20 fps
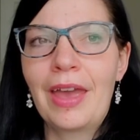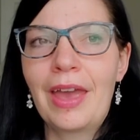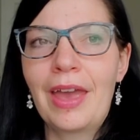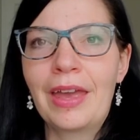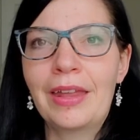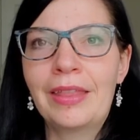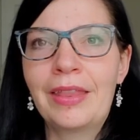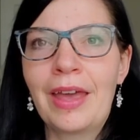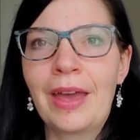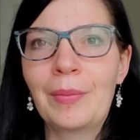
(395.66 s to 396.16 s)

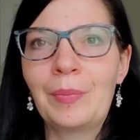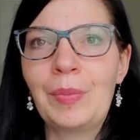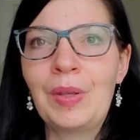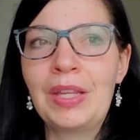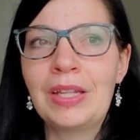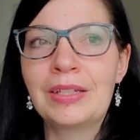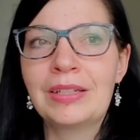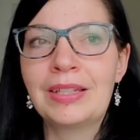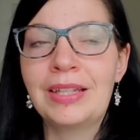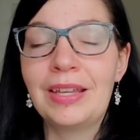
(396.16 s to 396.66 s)
And that
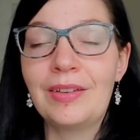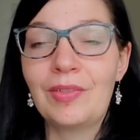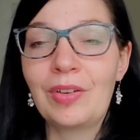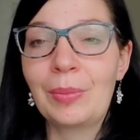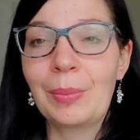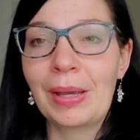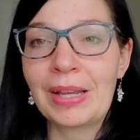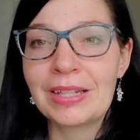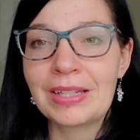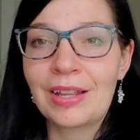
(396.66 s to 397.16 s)
means
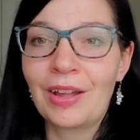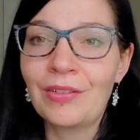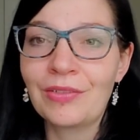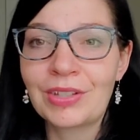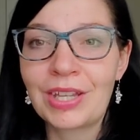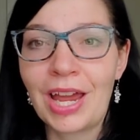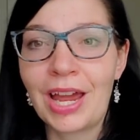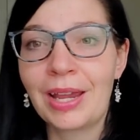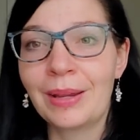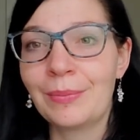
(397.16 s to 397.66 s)
giving myself
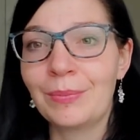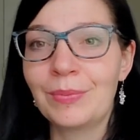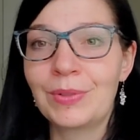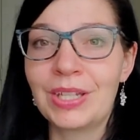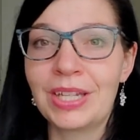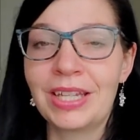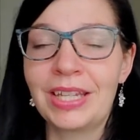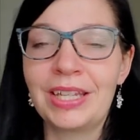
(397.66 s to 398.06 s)
time to